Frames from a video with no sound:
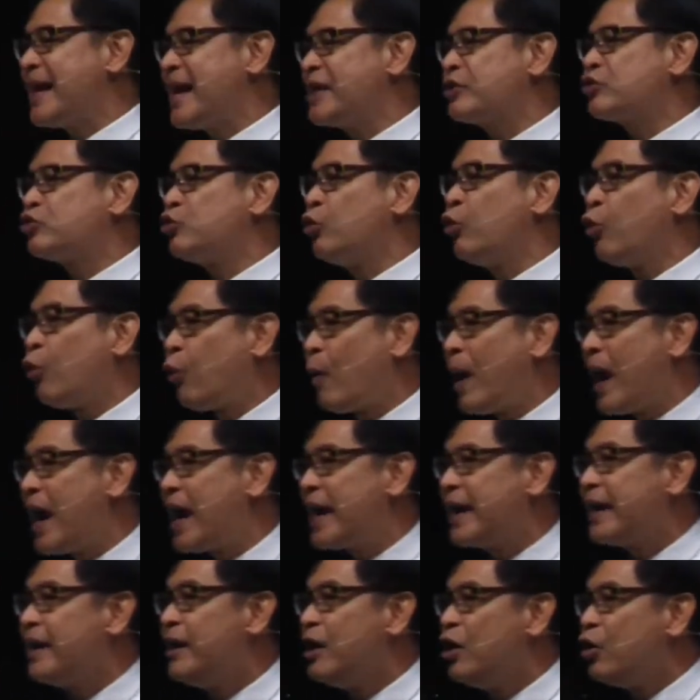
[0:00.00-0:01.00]
as to
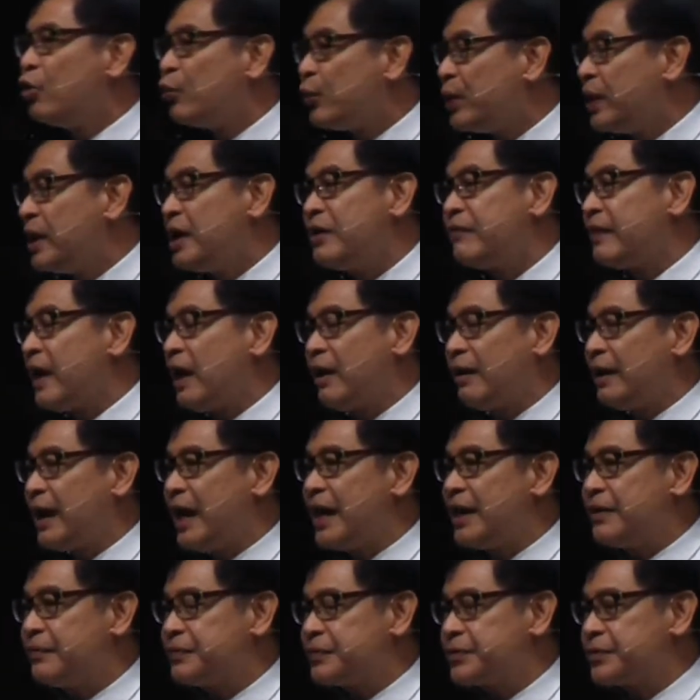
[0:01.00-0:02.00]
why we live our
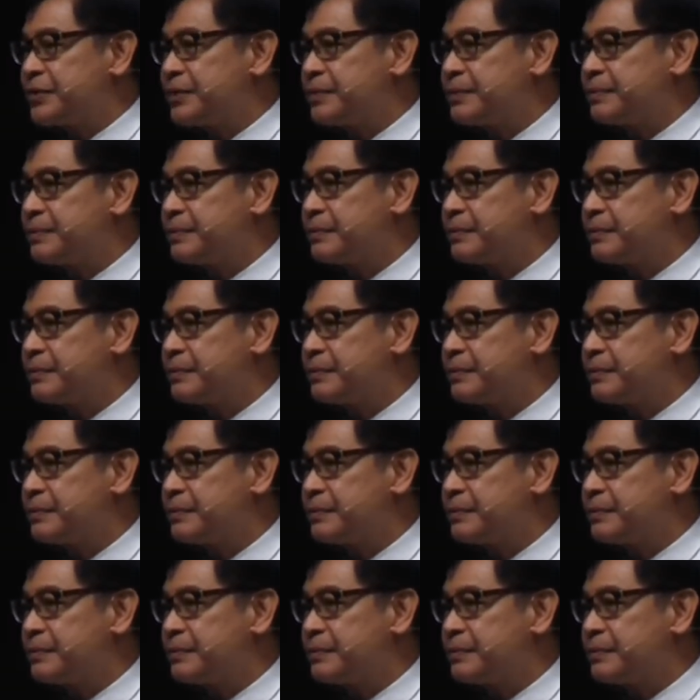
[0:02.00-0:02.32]
lives.